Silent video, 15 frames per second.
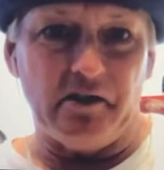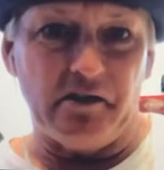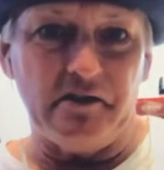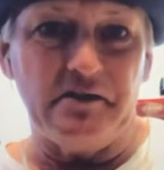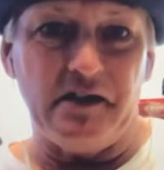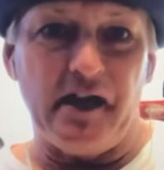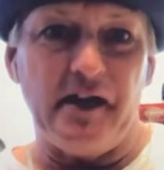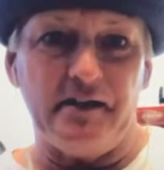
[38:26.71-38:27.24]

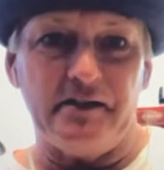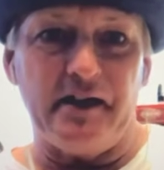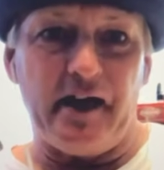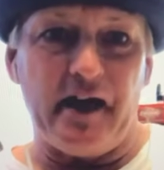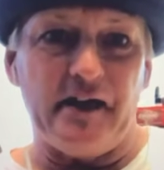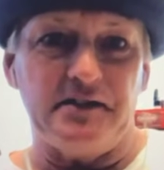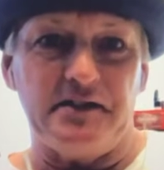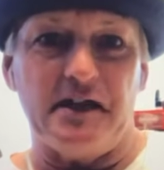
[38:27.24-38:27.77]

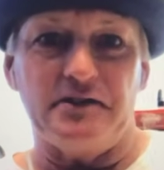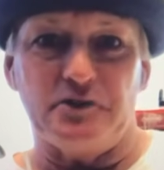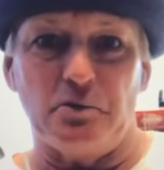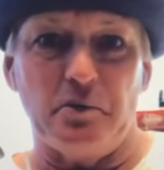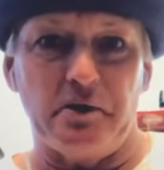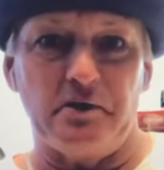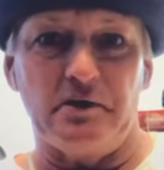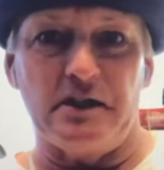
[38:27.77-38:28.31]
As a
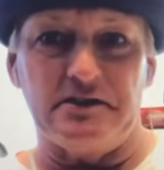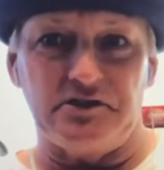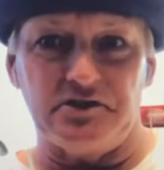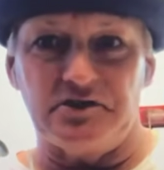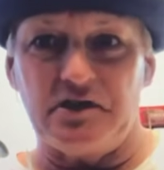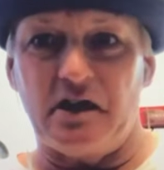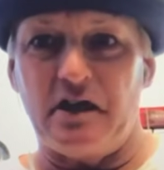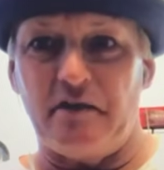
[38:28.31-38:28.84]
winner, just
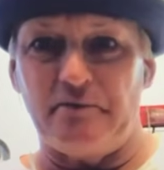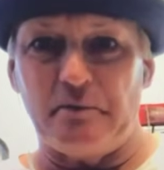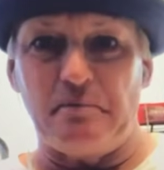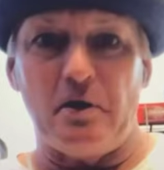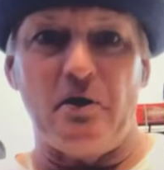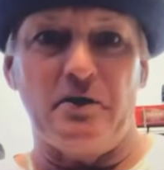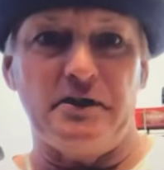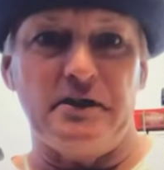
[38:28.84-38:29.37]
got off the
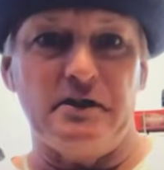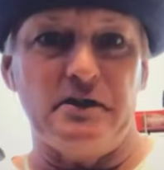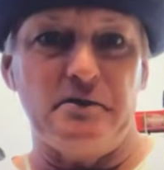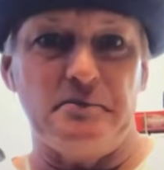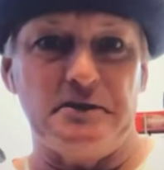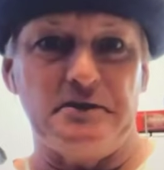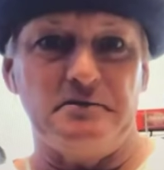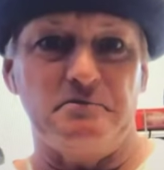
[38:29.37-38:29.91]
podium
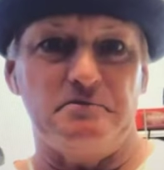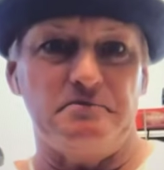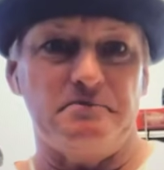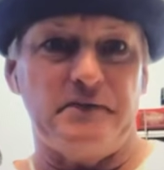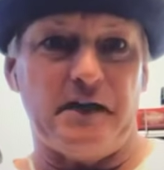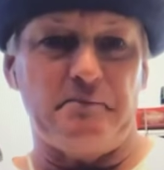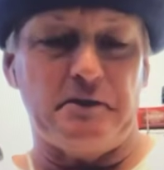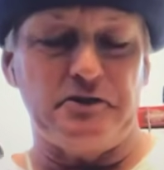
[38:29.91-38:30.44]
and
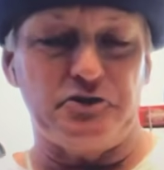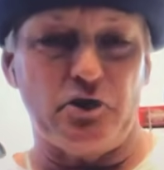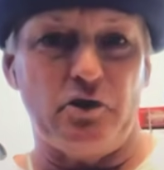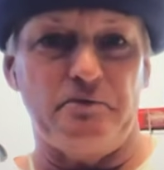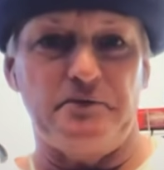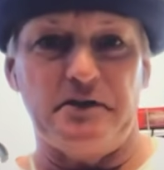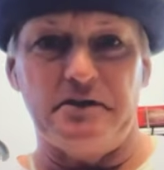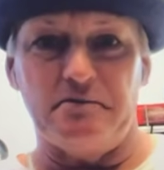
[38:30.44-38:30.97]
had my
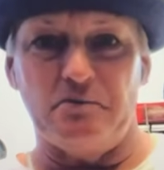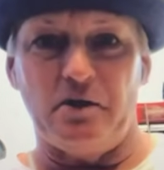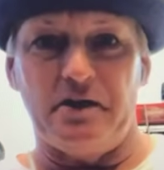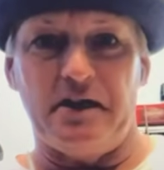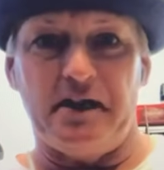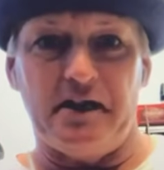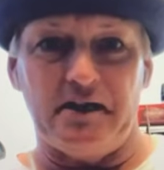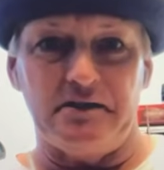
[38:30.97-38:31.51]
trophy in one
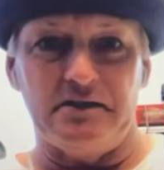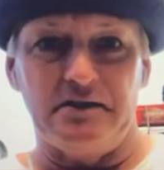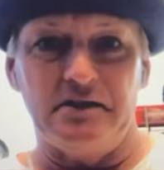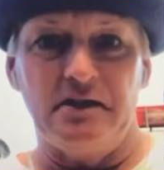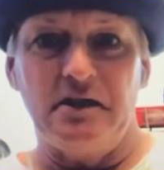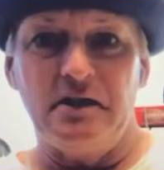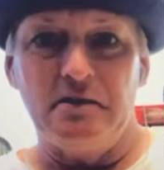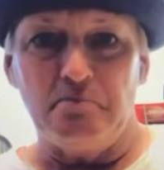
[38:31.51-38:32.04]
hand,
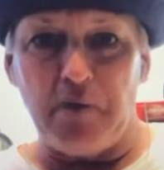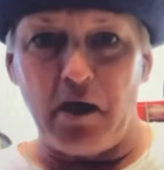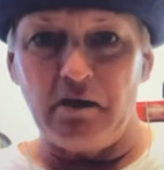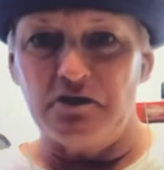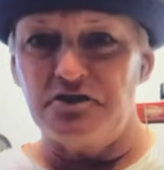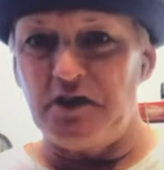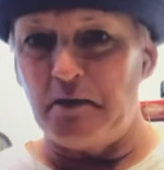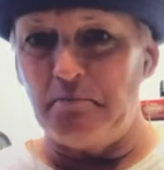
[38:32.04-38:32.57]
bottle of
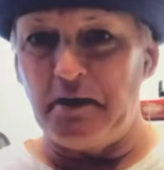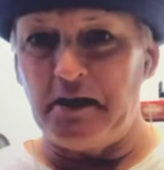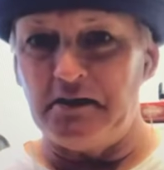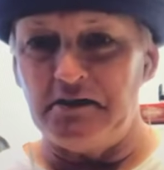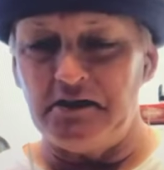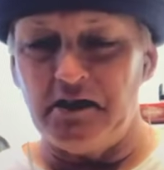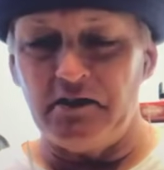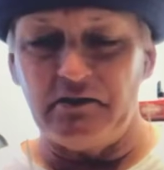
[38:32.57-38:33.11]
champagne in
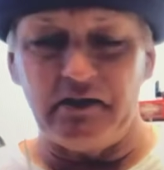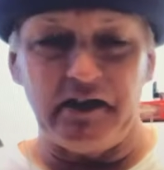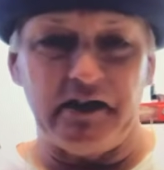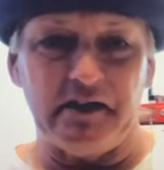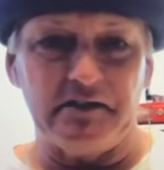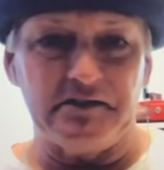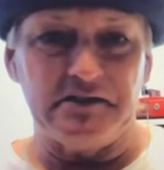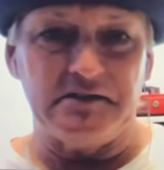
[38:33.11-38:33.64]
the other
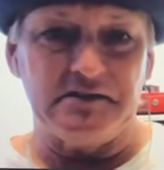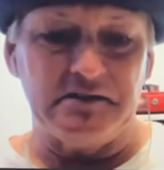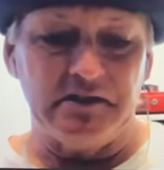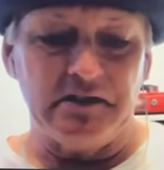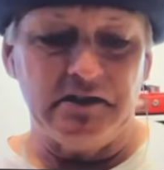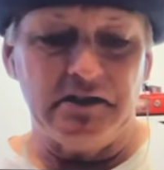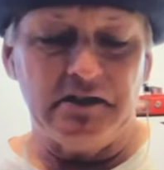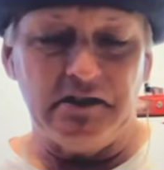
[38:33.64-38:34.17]
hand,
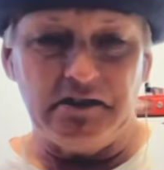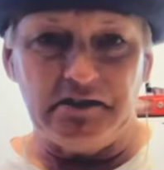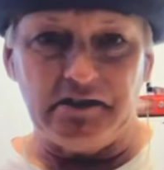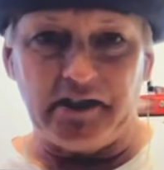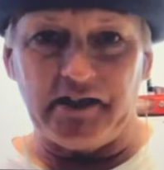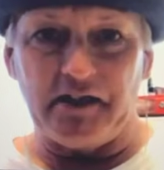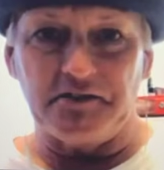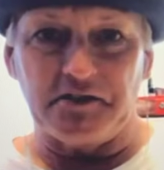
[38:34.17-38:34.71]
and I
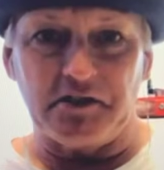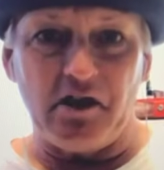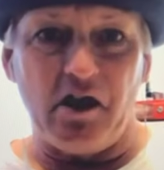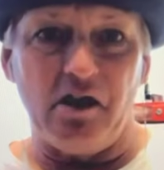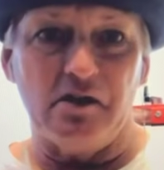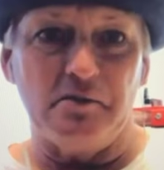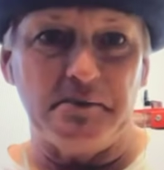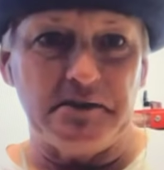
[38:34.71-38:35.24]
got to
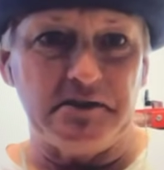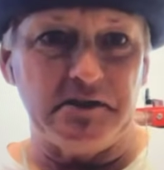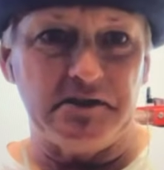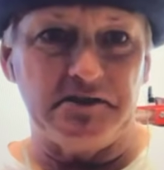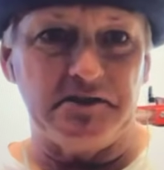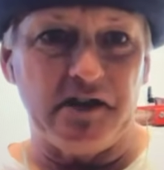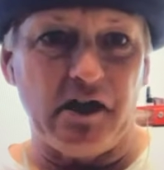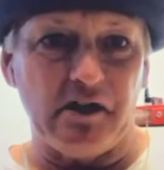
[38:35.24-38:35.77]
call him
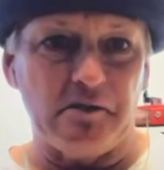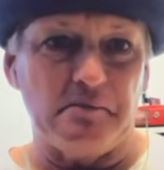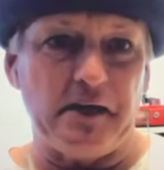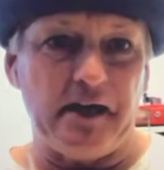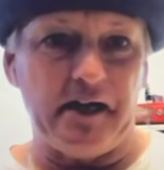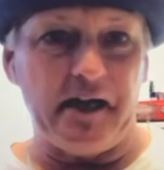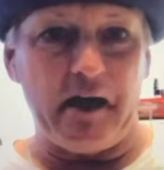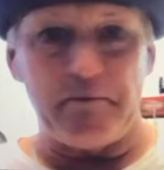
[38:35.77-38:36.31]
and tell him,
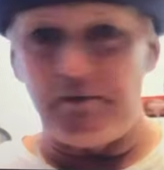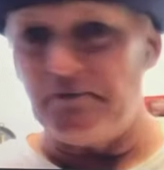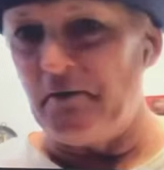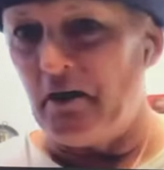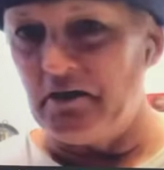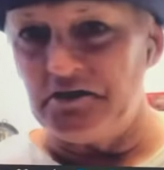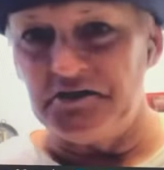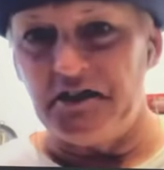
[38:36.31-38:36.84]
hey, Happy
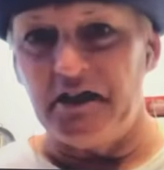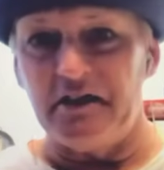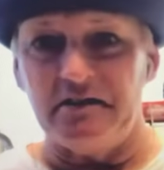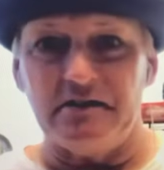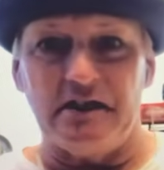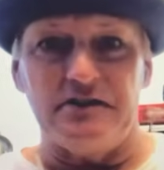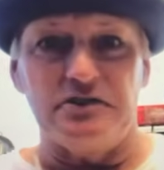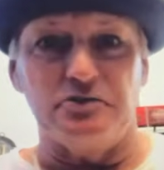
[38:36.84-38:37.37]
Father's Day,
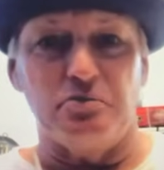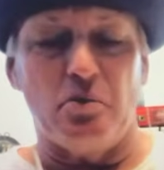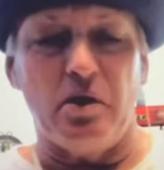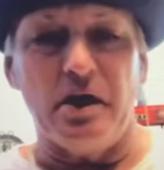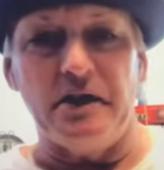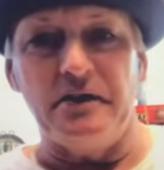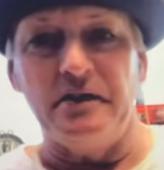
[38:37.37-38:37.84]
I just won.